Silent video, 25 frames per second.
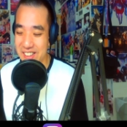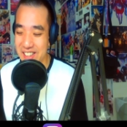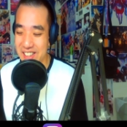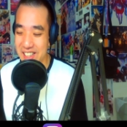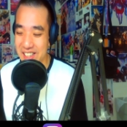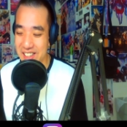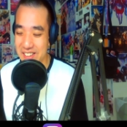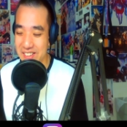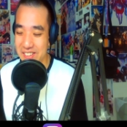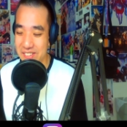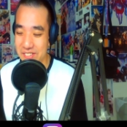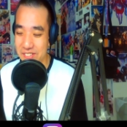
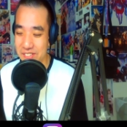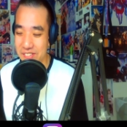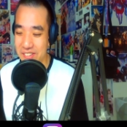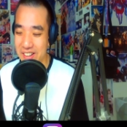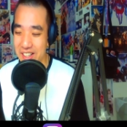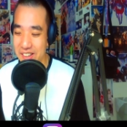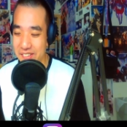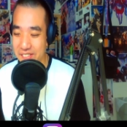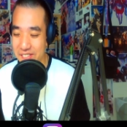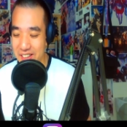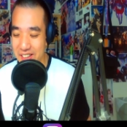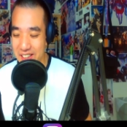like a
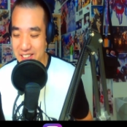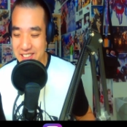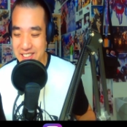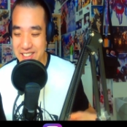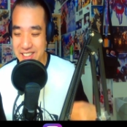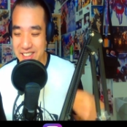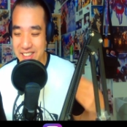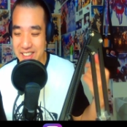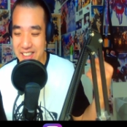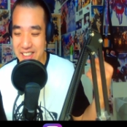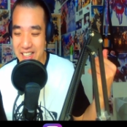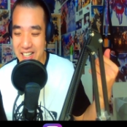way of like
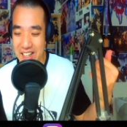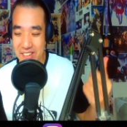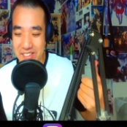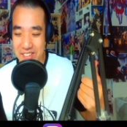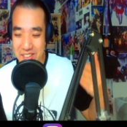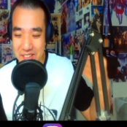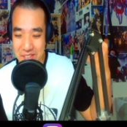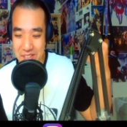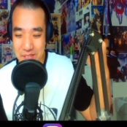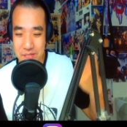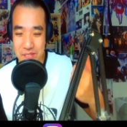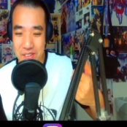seeing how
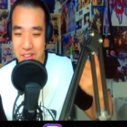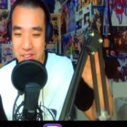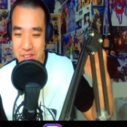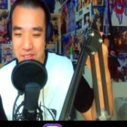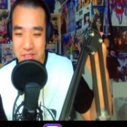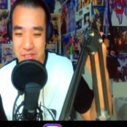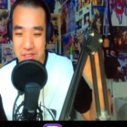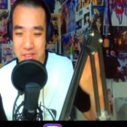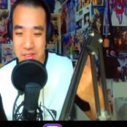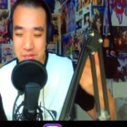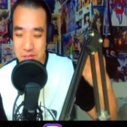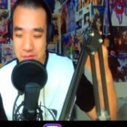the
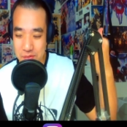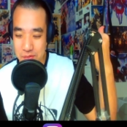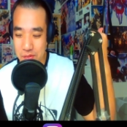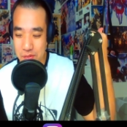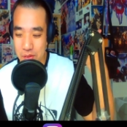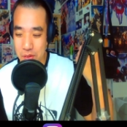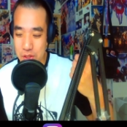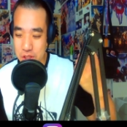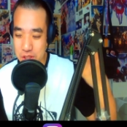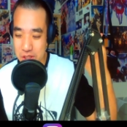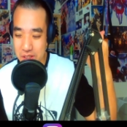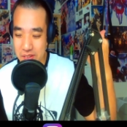body, the
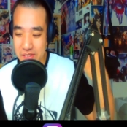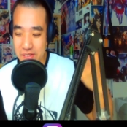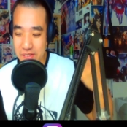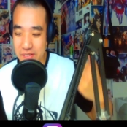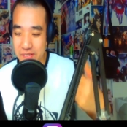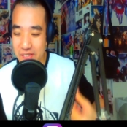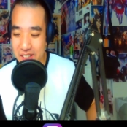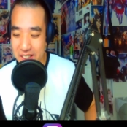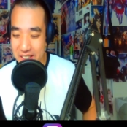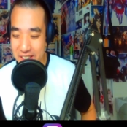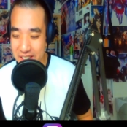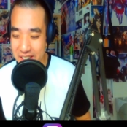motion of the
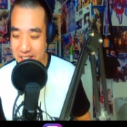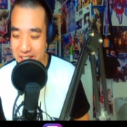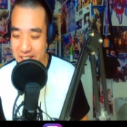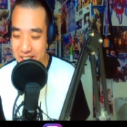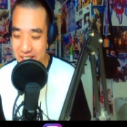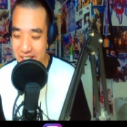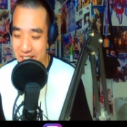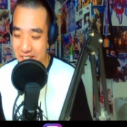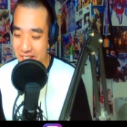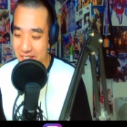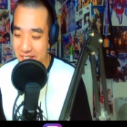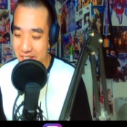body
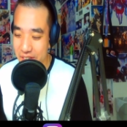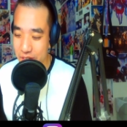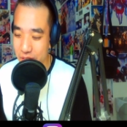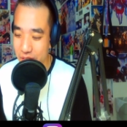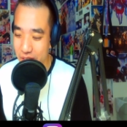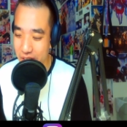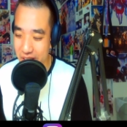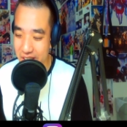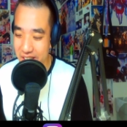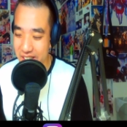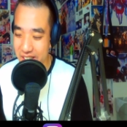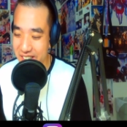gonna
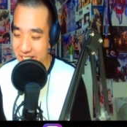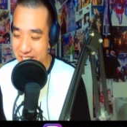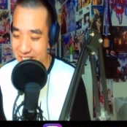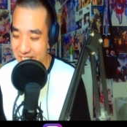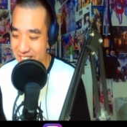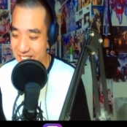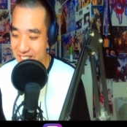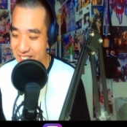work.